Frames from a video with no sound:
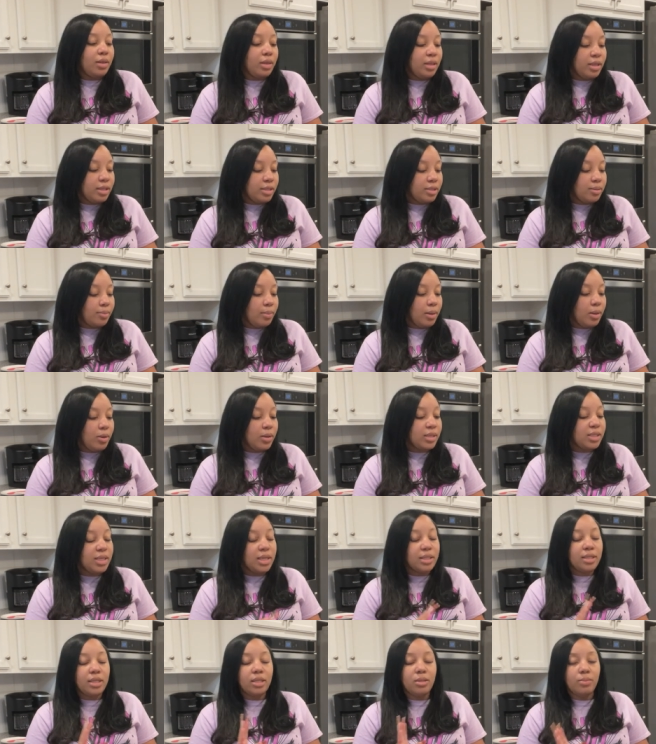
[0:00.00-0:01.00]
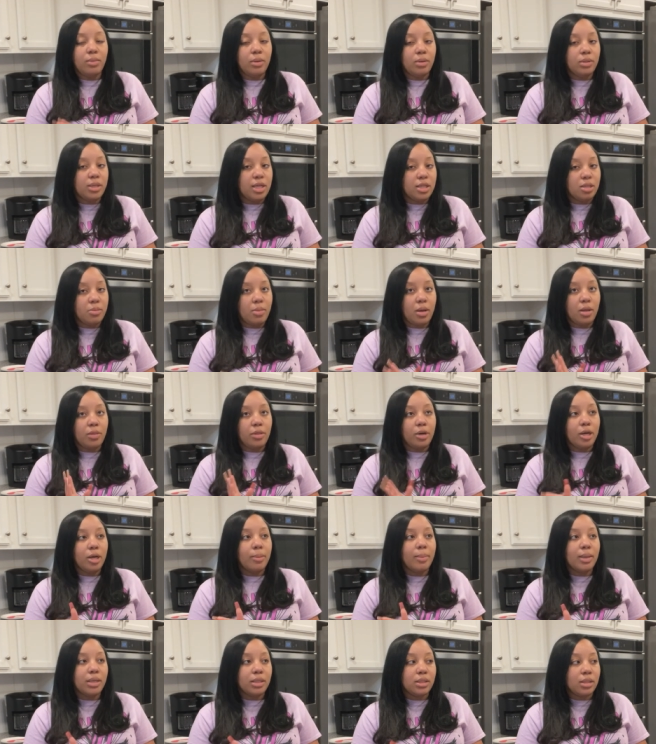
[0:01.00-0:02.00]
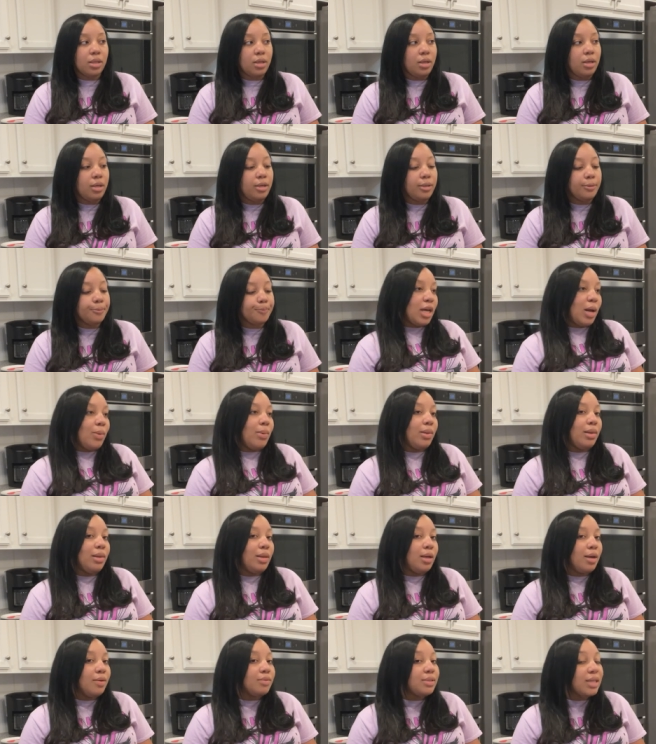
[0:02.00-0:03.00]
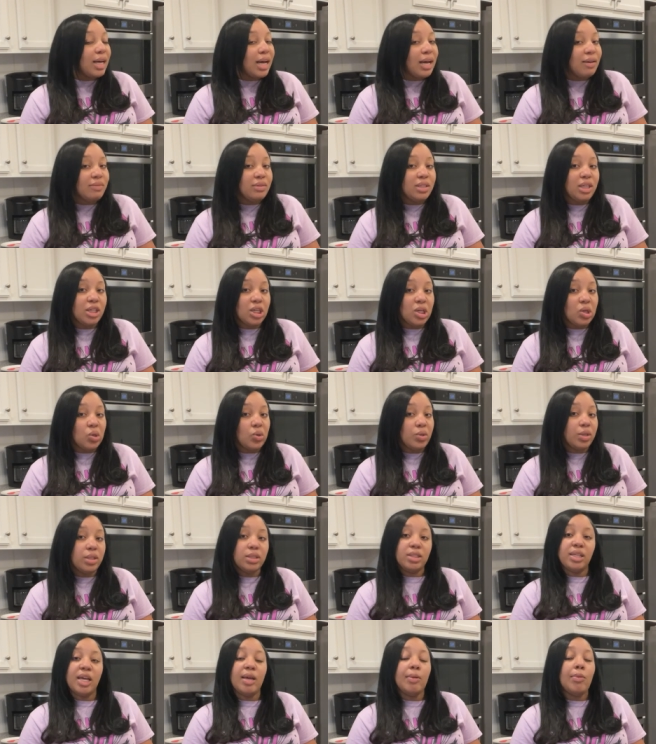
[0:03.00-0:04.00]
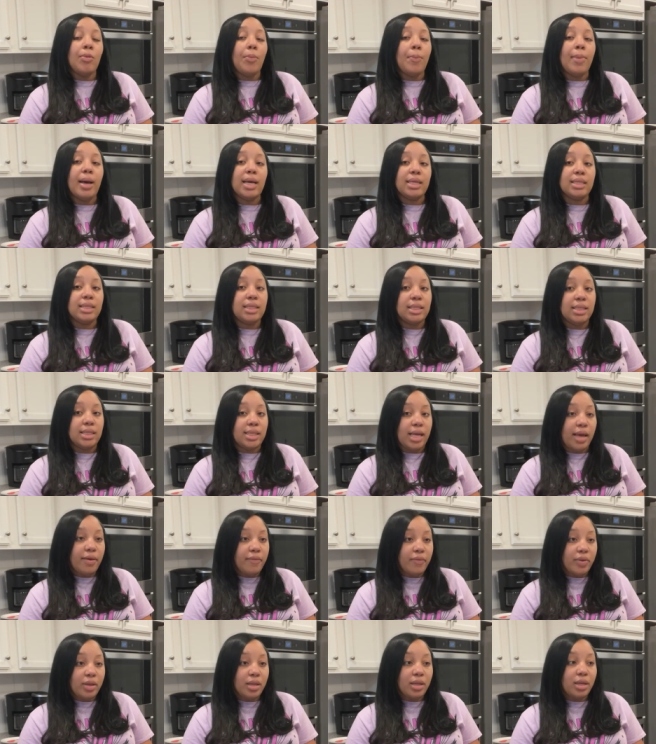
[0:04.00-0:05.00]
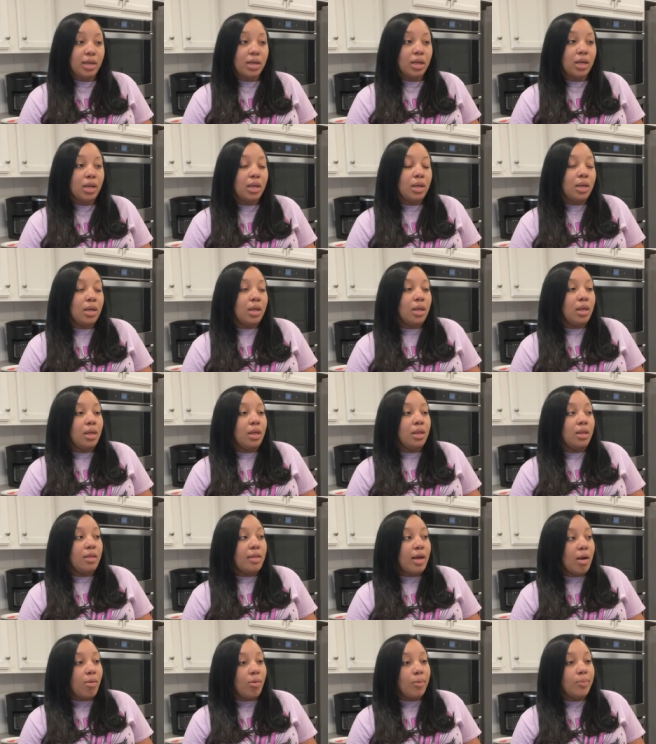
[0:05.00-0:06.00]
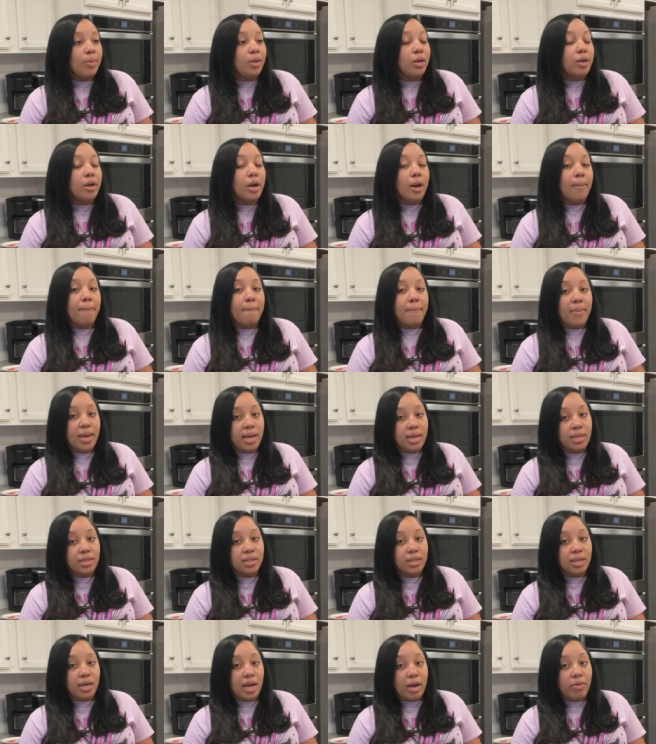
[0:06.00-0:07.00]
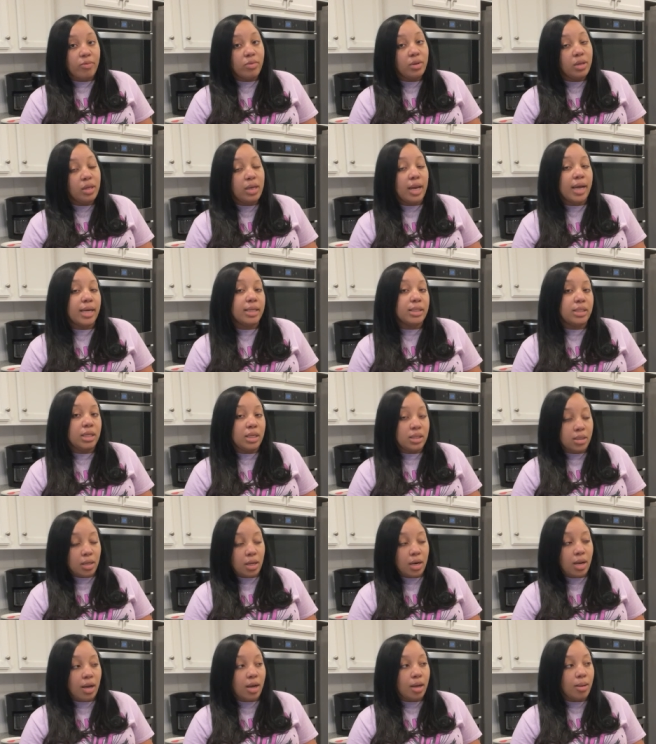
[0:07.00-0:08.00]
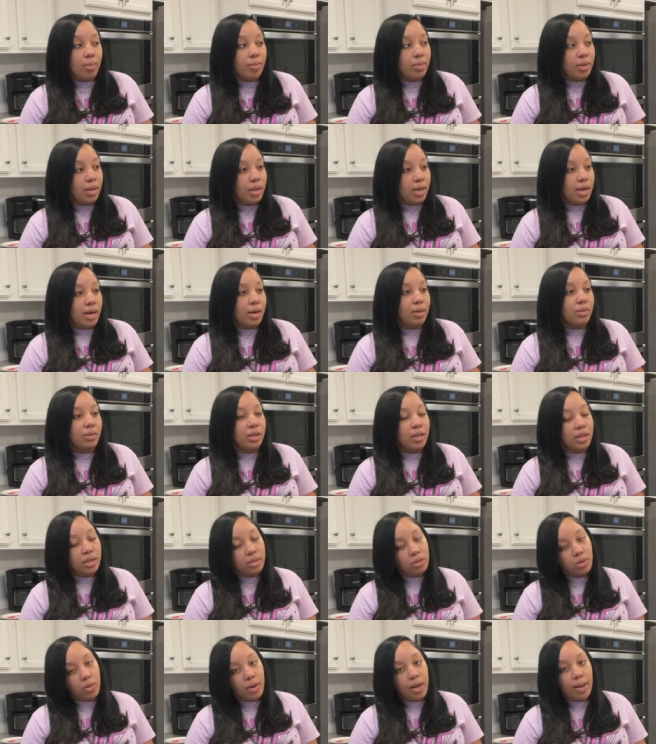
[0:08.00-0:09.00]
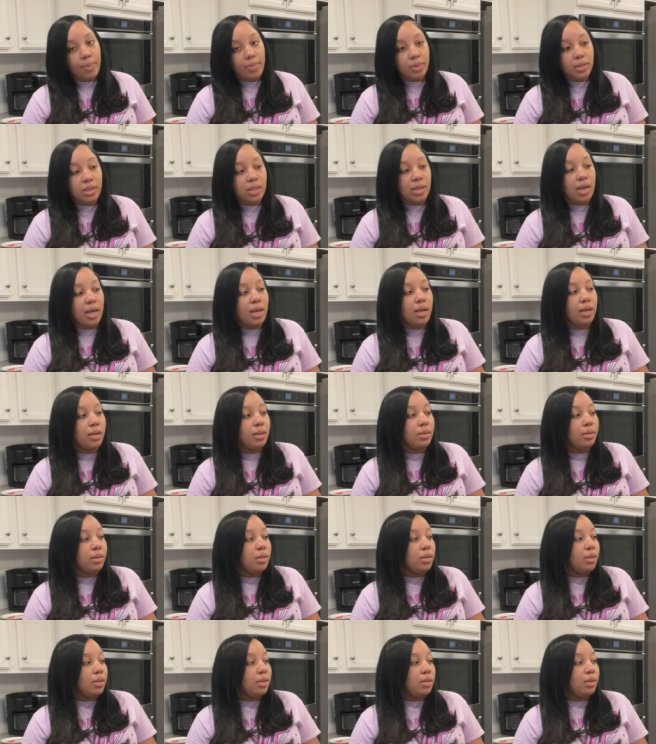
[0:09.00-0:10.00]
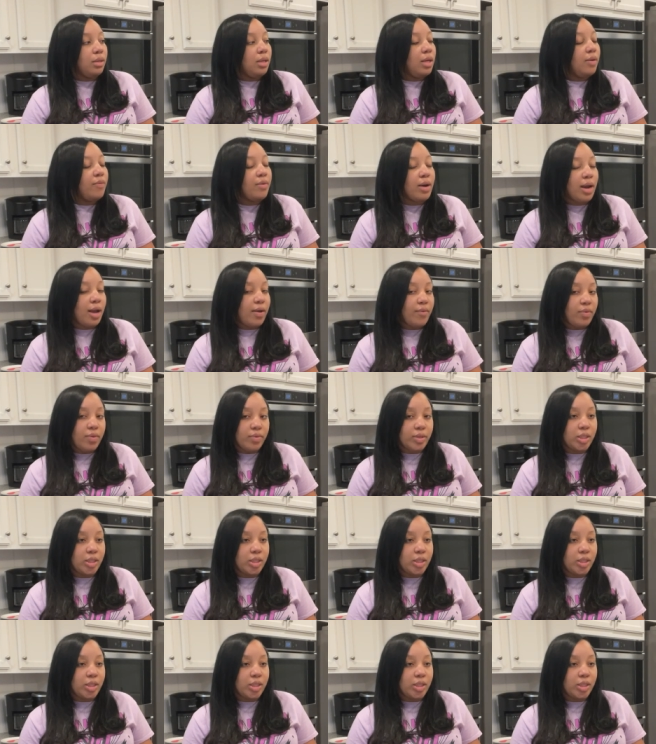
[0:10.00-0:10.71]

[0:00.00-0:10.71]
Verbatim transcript: this meal. Since this meal takes about 30 minutes to cook, I would love to have dinner on the table by seven. That would be amazing. I really like six o'clock, but I don't think that's gonna happen today given I haven't even